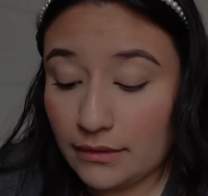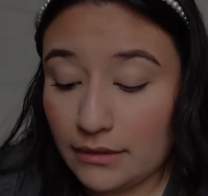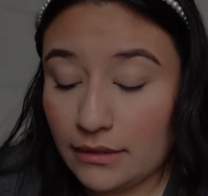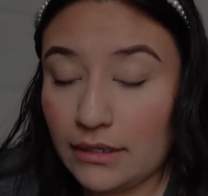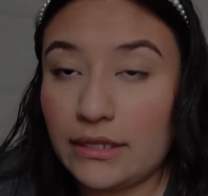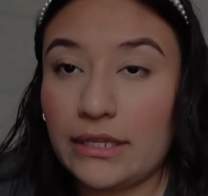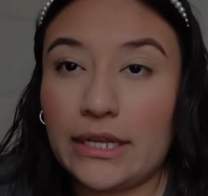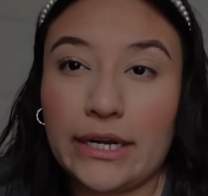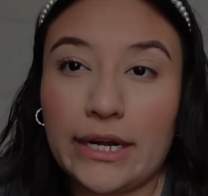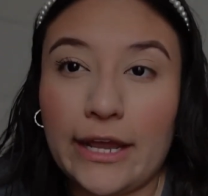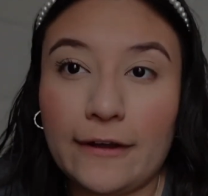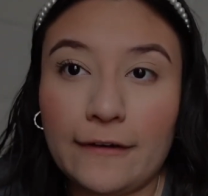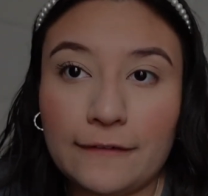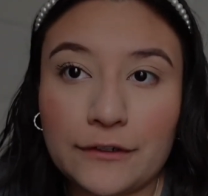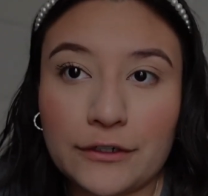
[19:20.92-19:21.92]
And then
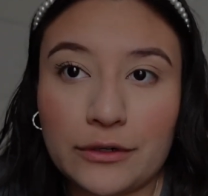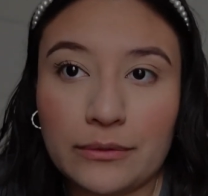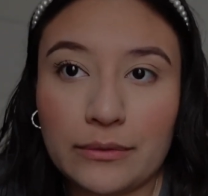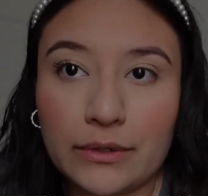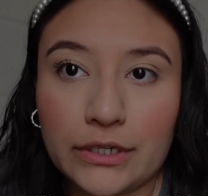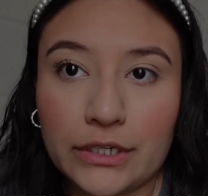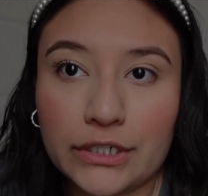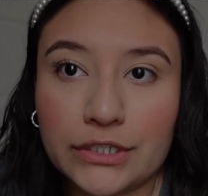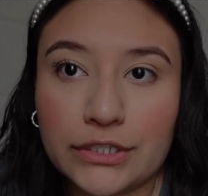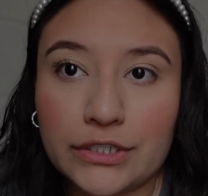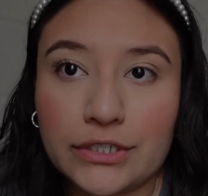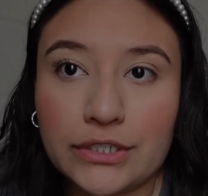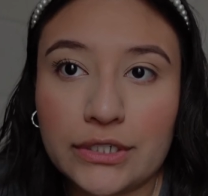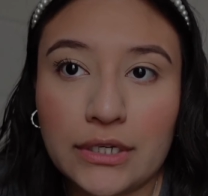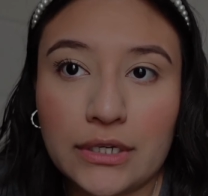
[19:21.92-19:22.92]

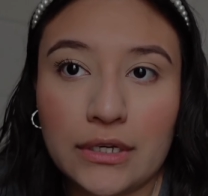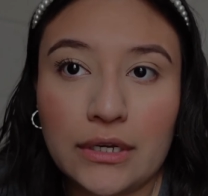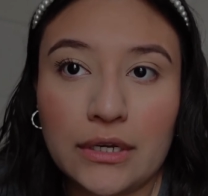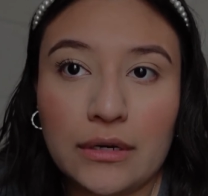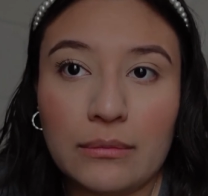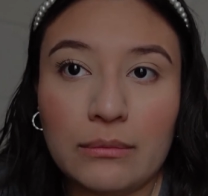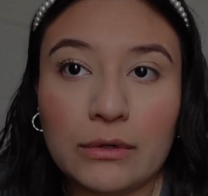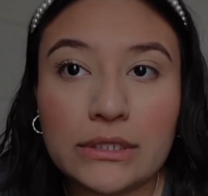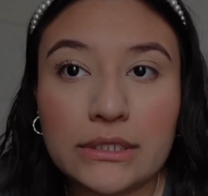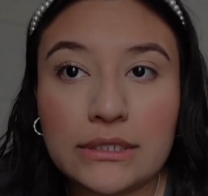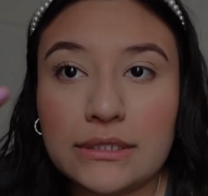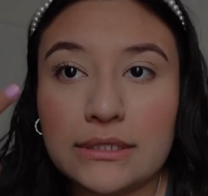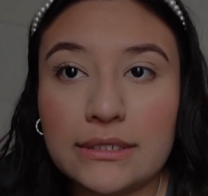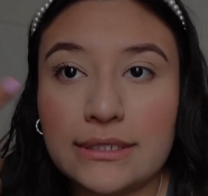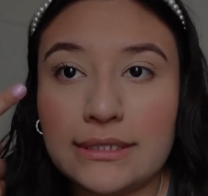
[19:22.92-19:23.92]
afterwards,
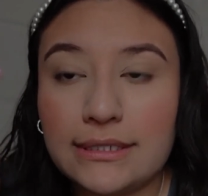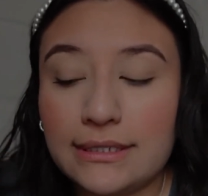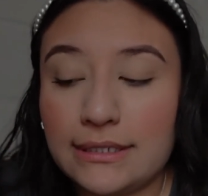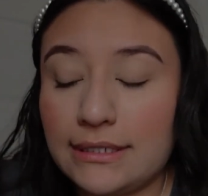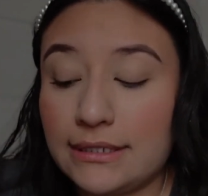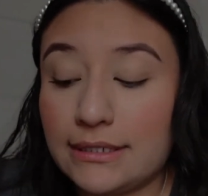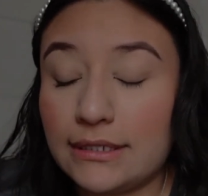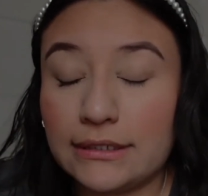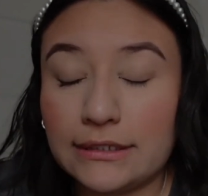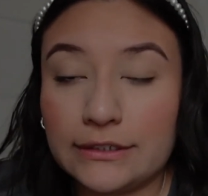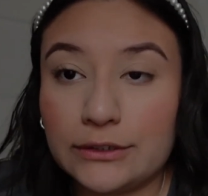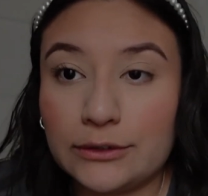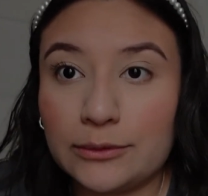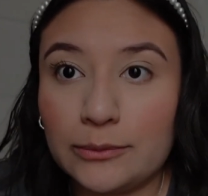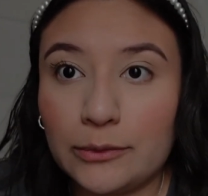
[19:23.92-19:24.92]
once this is a
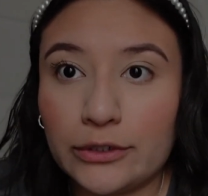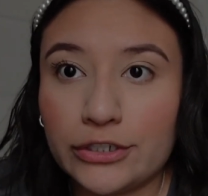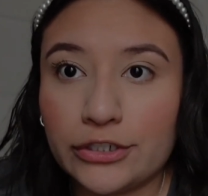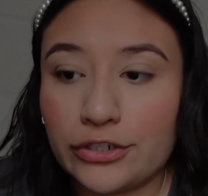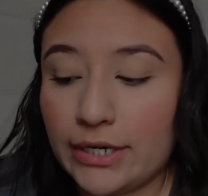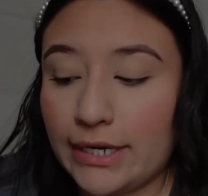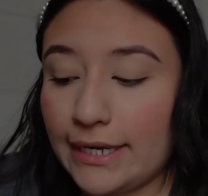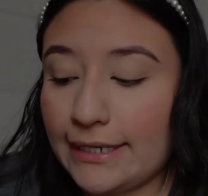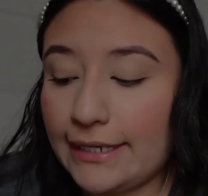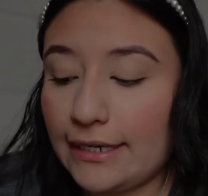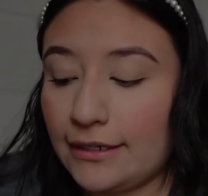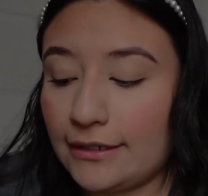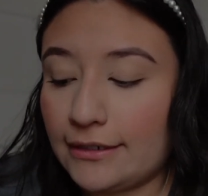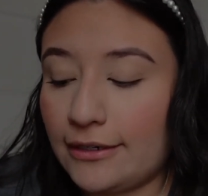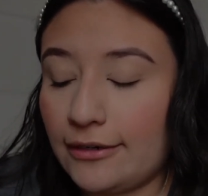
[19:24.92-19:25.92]
little more dry,
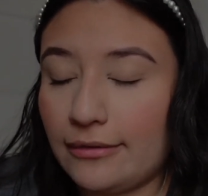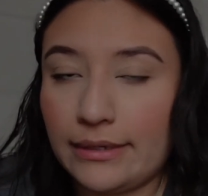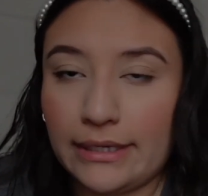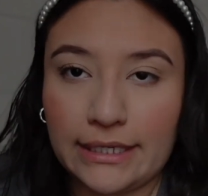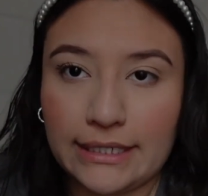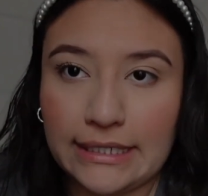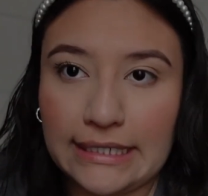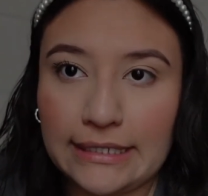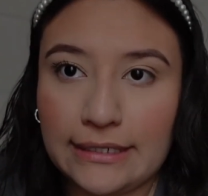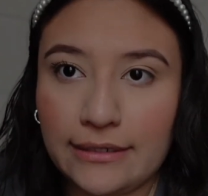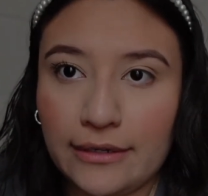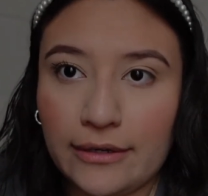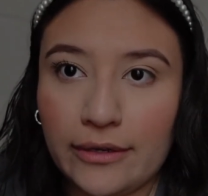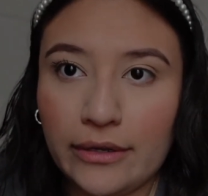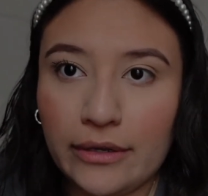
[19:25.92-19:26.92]
I'll go in
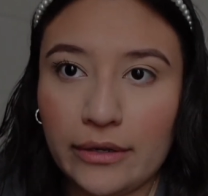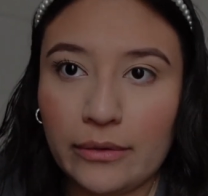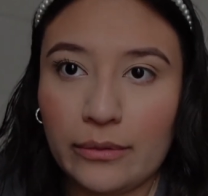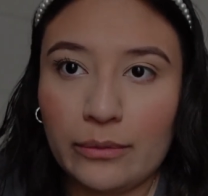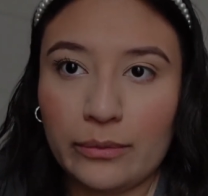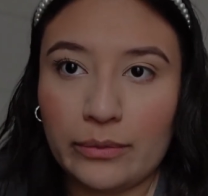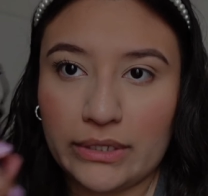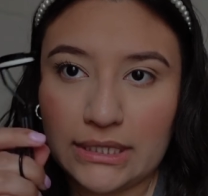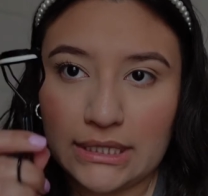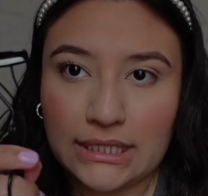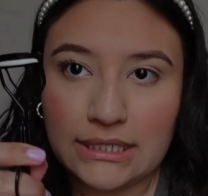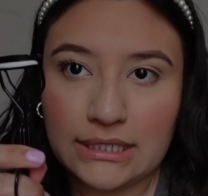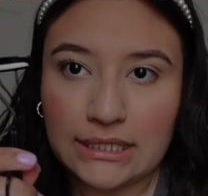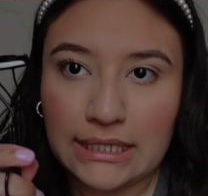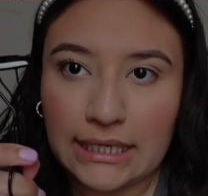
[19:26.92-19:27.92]
with
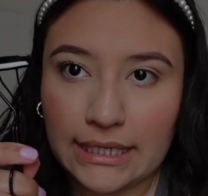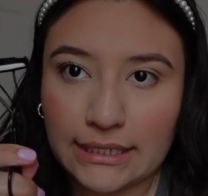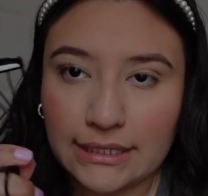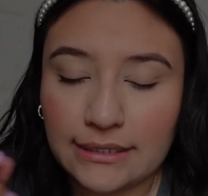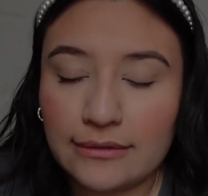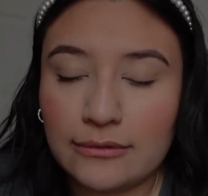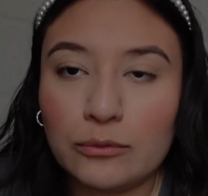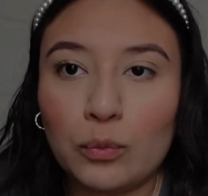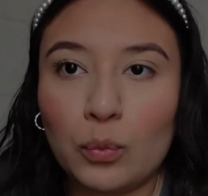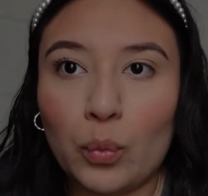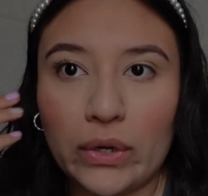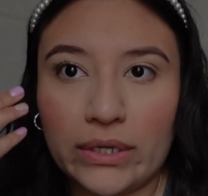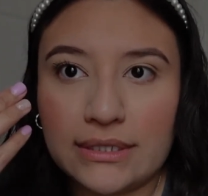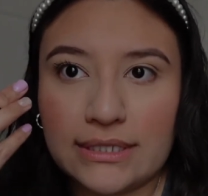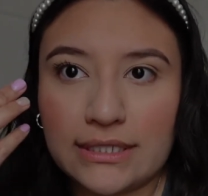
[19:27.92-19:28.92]
this again
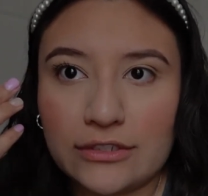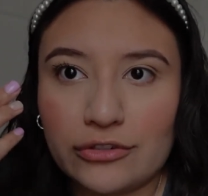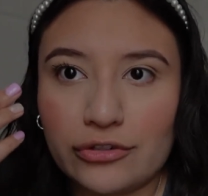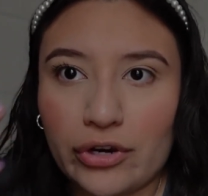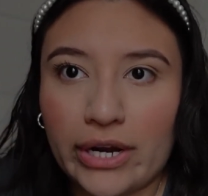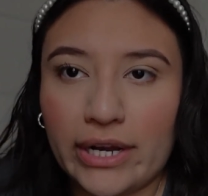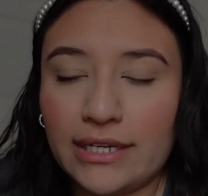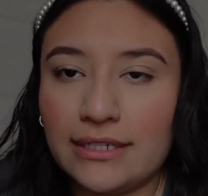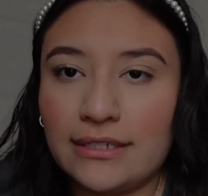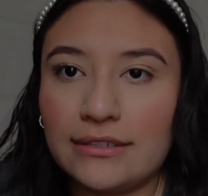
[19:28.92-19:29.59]
once it's dry.